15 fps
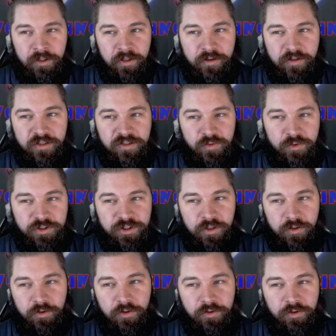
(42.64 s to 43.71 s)
This will show
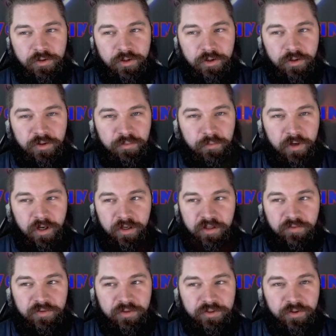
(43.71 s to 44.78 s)
you your current mod
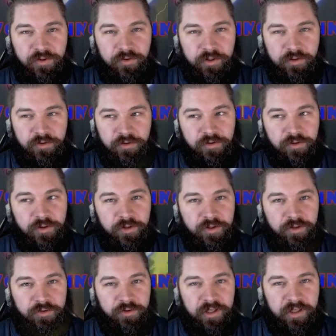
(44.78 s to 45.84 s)
inventory, your current
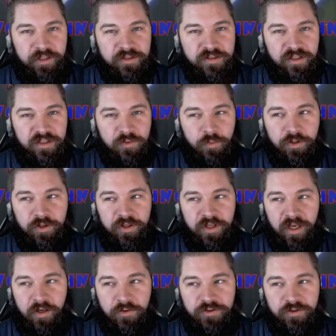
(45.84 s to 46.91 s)
credits, and what
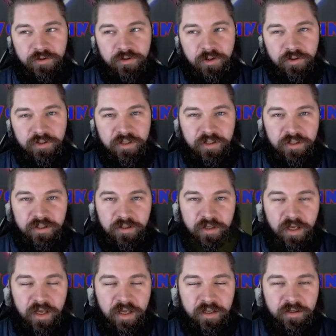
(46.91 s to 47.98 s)
account you're logged in
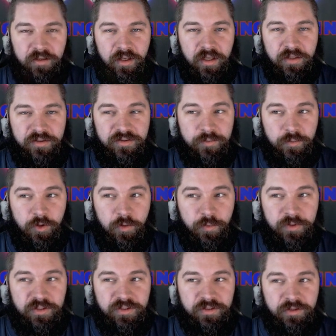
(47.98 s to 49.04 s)
at the
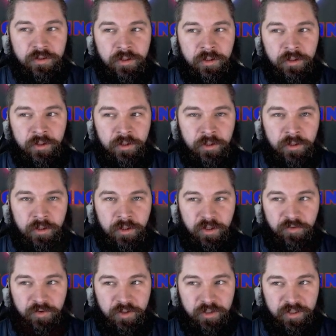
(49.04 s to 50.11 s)
moment.
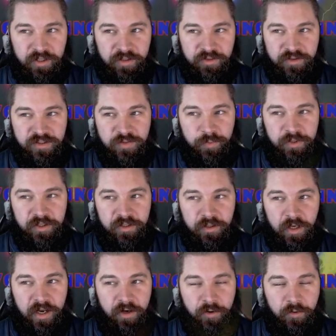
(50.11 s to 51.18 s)
If you click this spinning
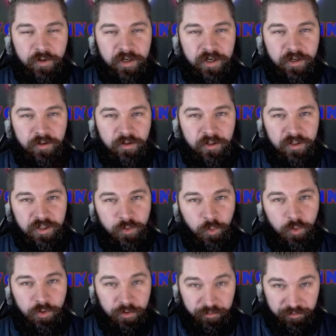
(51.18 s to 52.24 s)
arrow here, it will
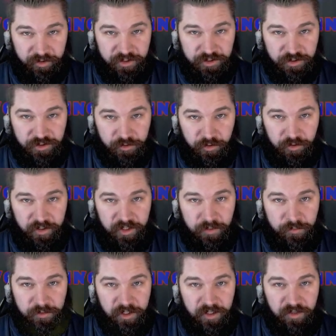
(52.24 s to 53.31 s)
refresh your game
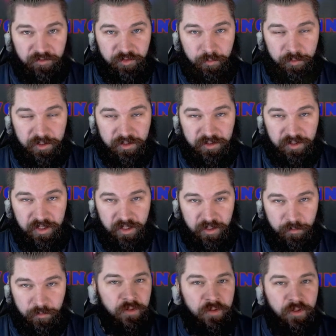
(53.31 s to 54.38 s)
data from
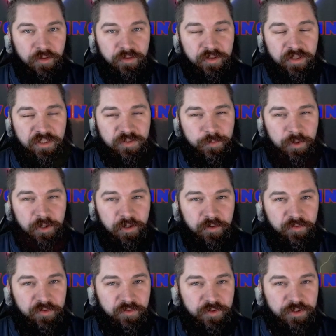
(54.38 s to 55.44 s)
in-game. The next part
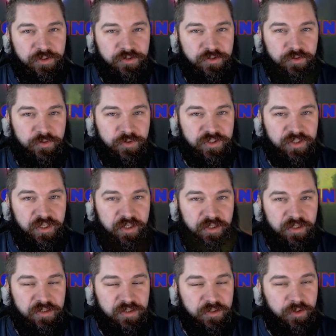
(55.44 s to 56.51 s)
of the version 2 site
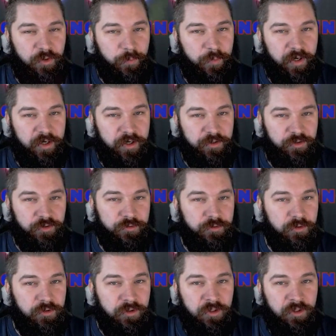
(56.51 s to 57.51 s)
is the Compare tool.